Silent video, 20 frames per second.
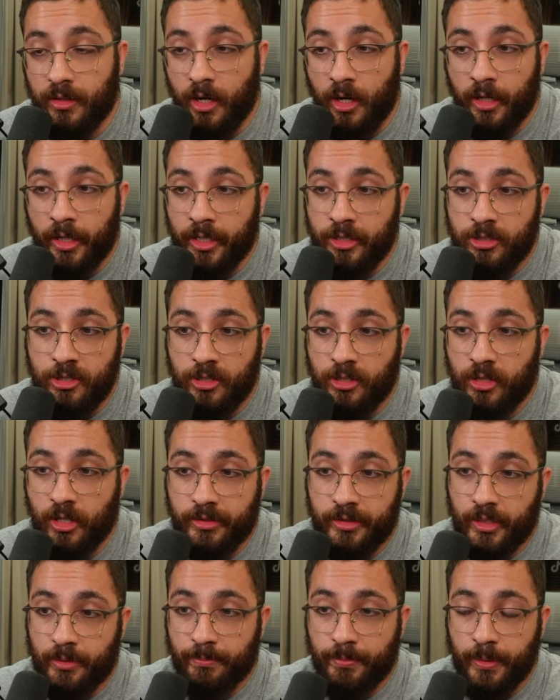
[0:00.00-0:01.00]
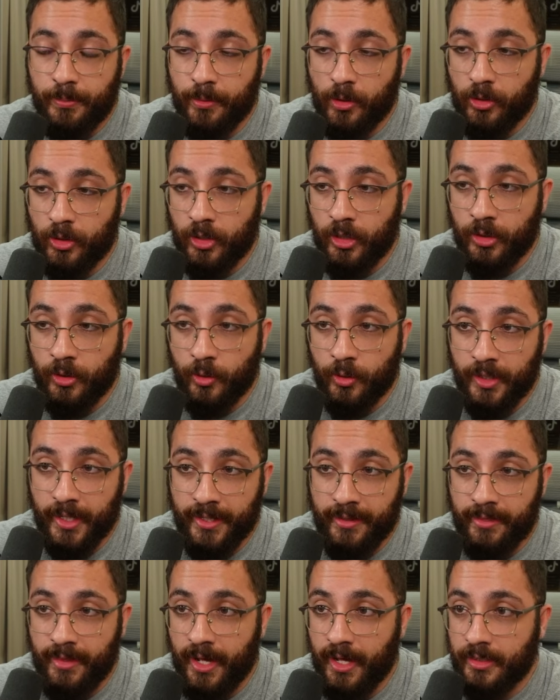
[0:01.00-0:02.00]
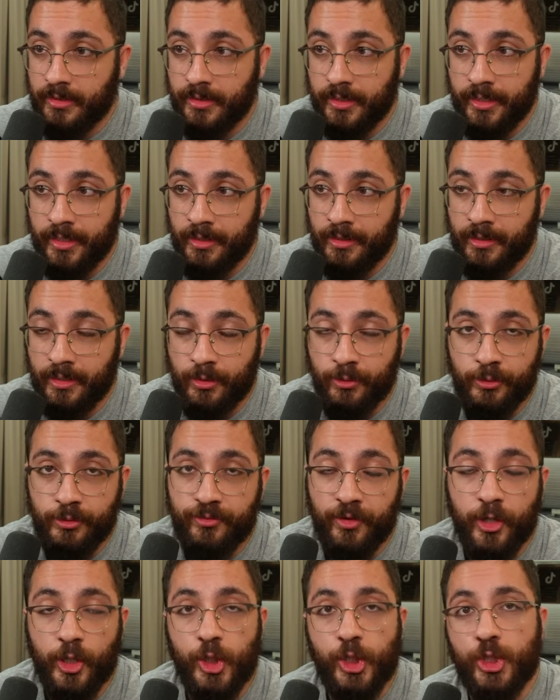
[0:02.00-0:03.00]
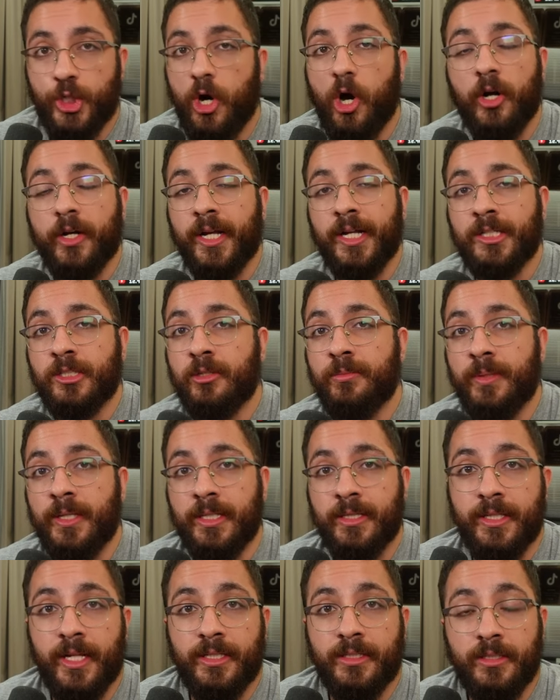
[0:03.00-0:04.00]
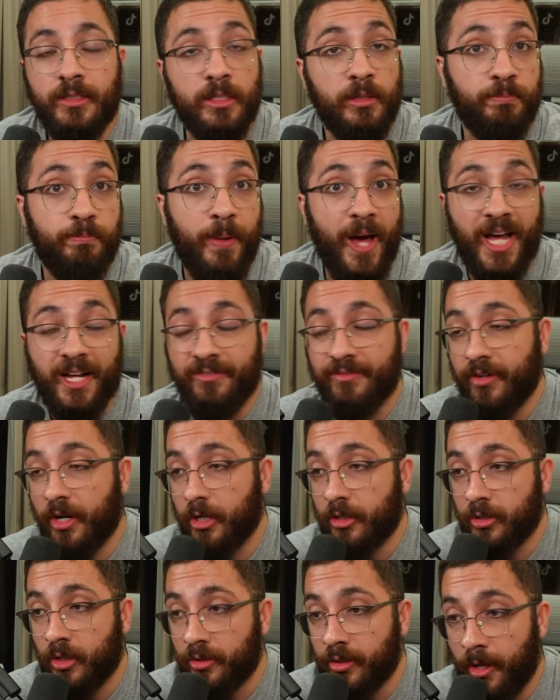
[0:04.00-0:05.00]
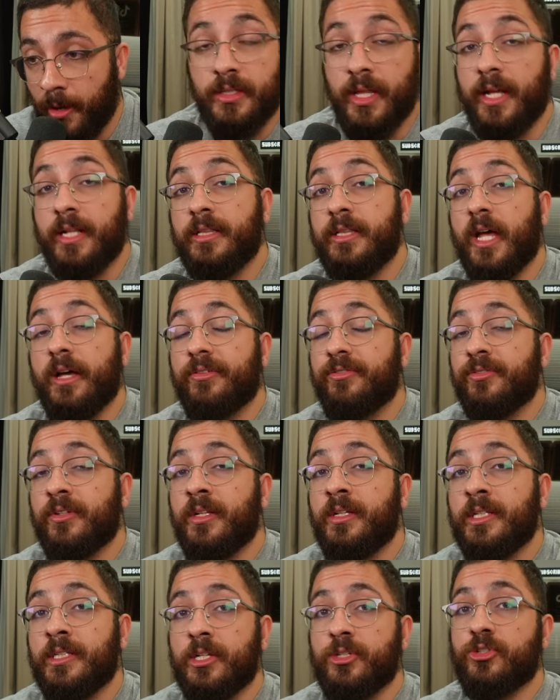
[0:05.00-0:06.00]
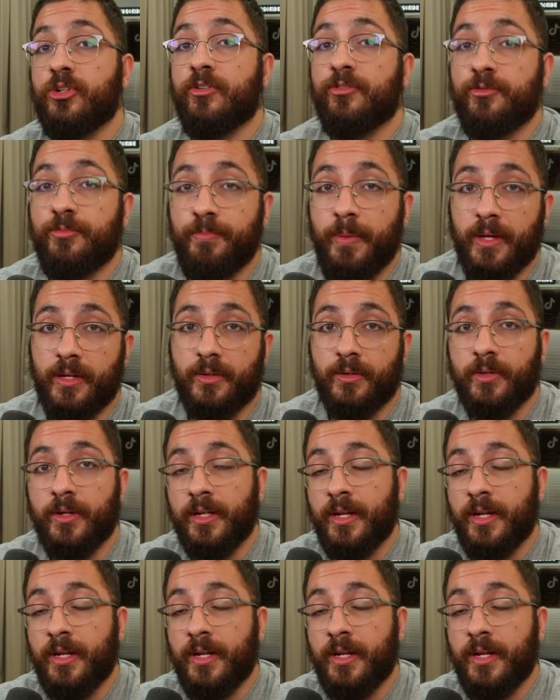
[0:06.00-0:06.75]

I honestly thought that people are going to go like that, and it was very shocking to me that it backfired on them. They definitely deserve better.